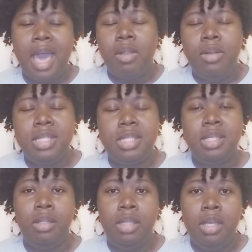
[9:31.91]
I don't
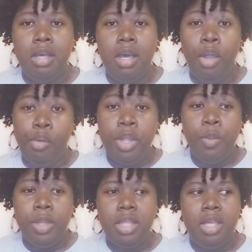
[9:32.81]
necessarily agree
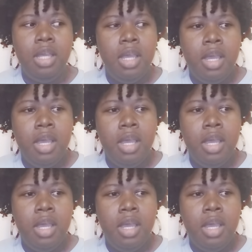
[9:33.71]
with it.